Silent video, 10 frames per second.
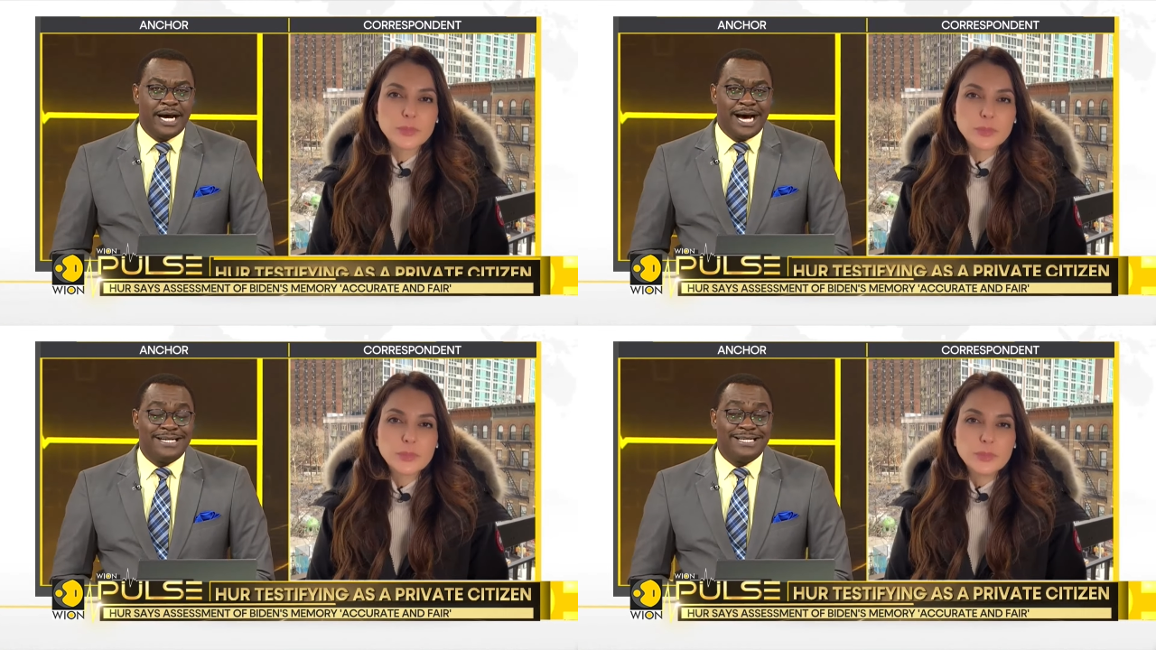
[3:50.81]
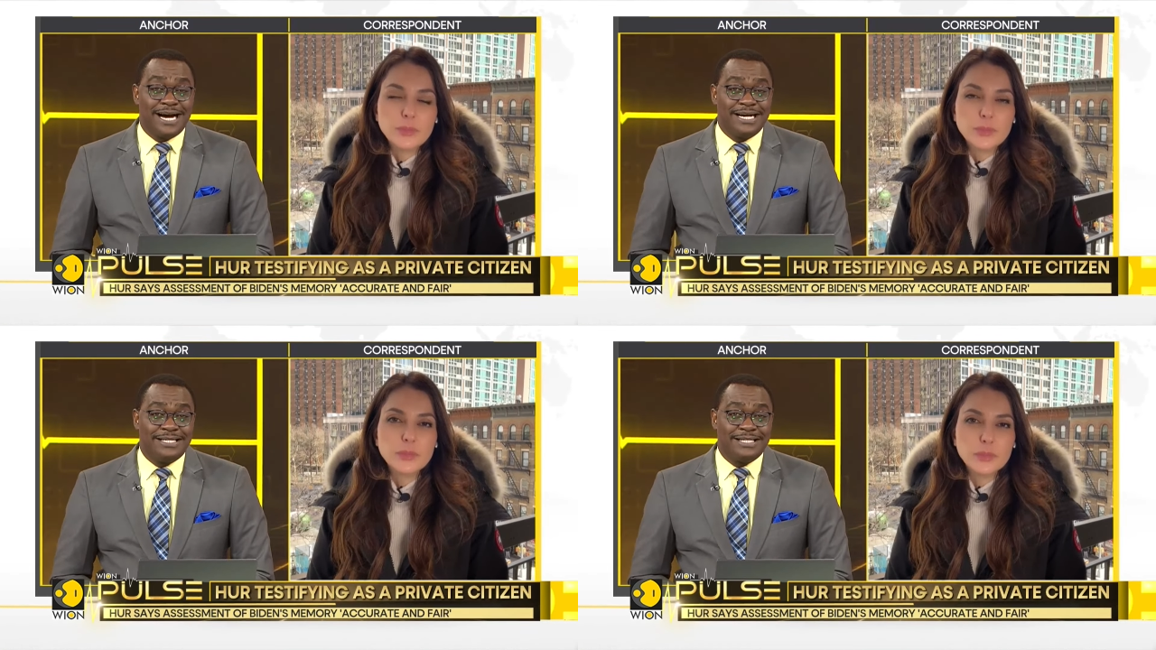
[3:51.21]

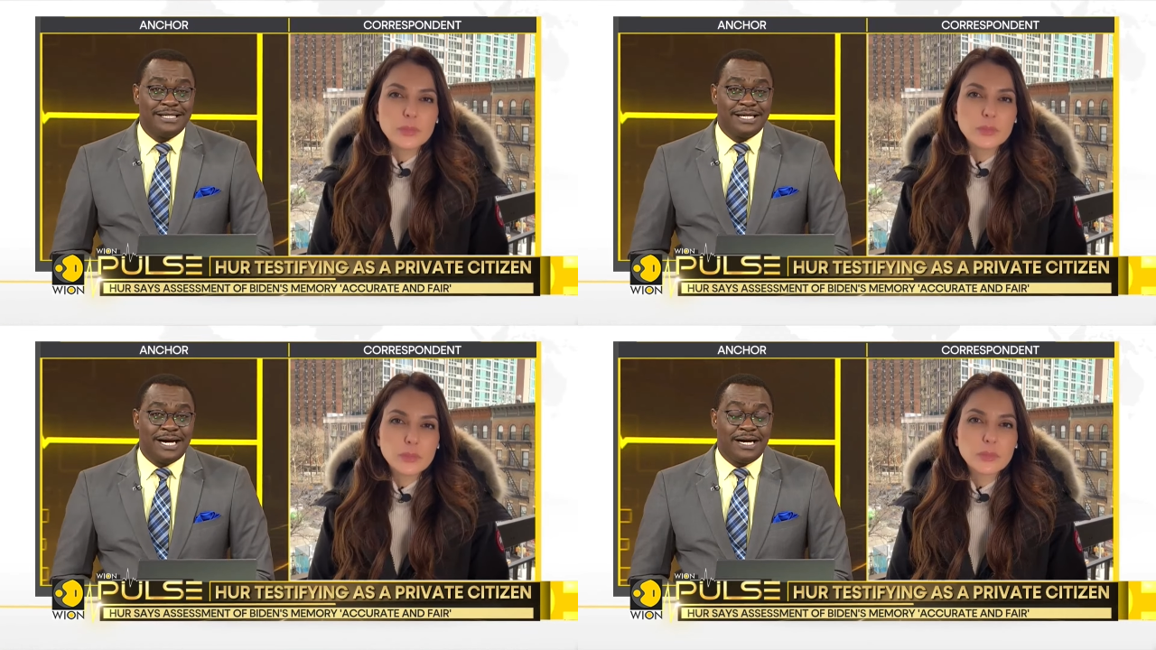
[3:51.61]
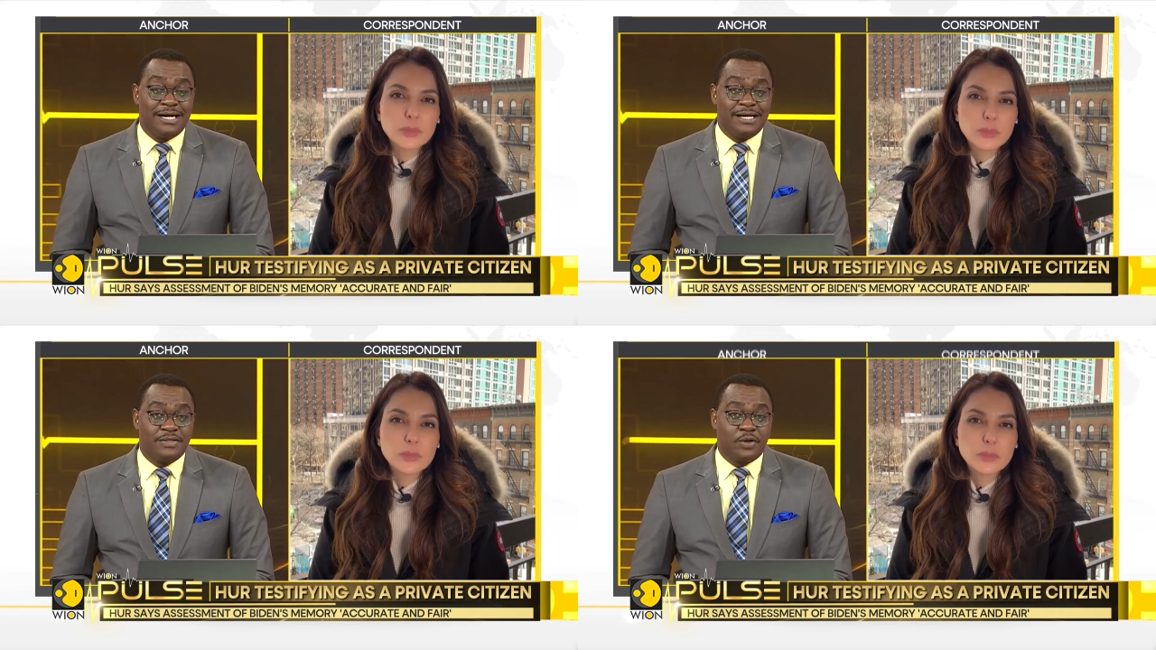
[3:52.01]
Speaker 1: attacked
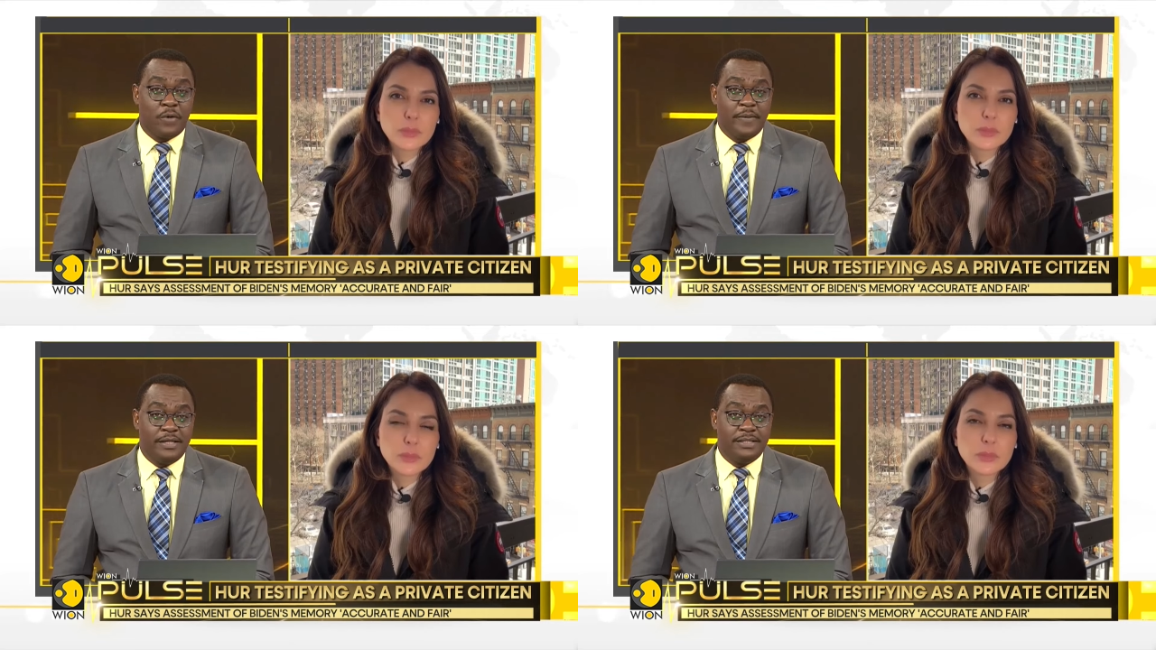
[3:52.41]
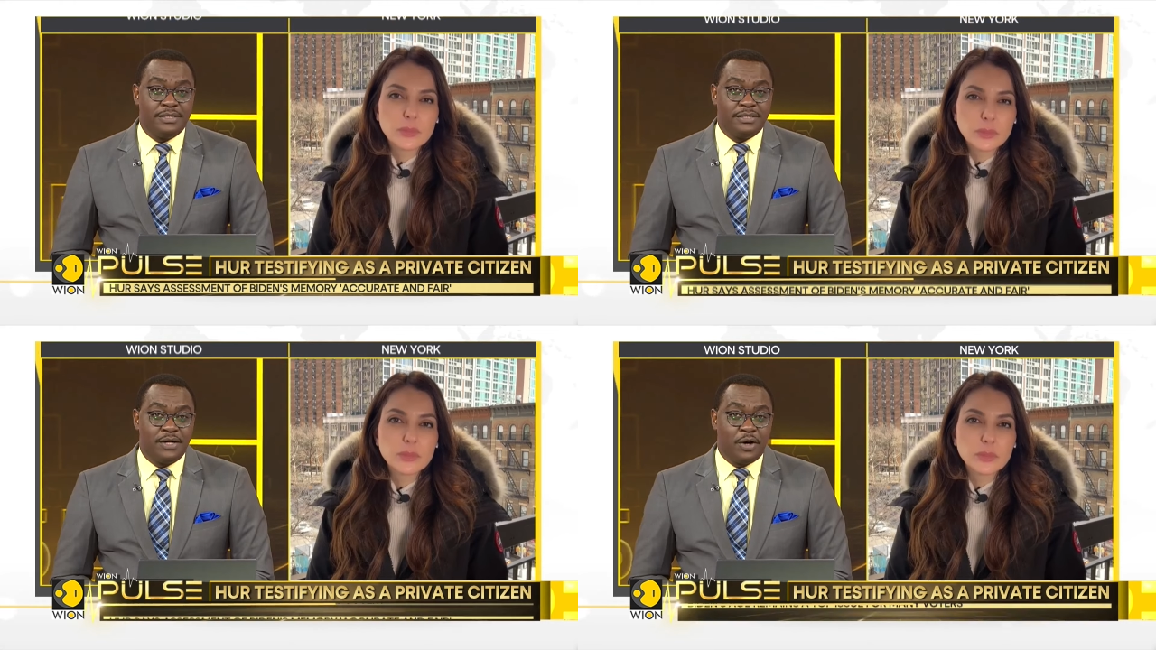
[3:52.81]
Hur's comments